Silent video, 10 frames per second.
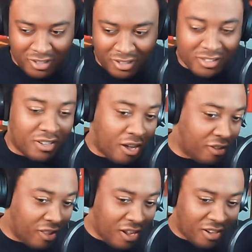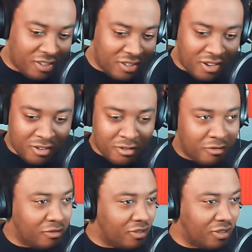it's nine o'clock.
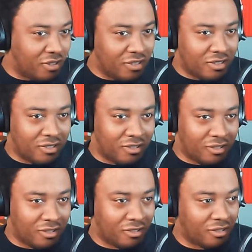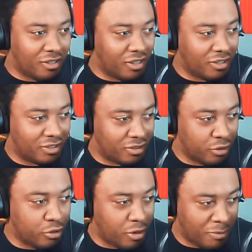Nintendo, or, or, or are they
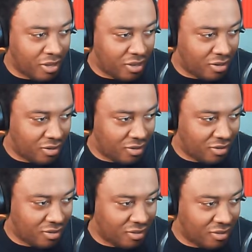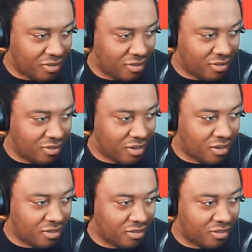streaming it? Because I
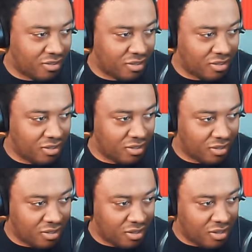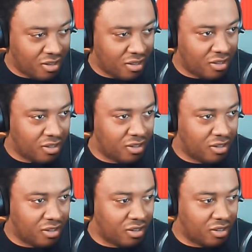didn't see
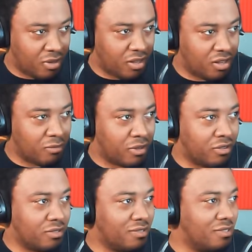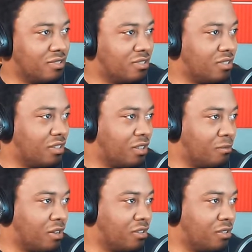in in my emails anything
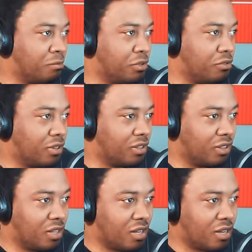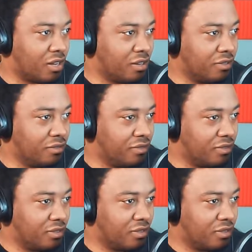about them going live.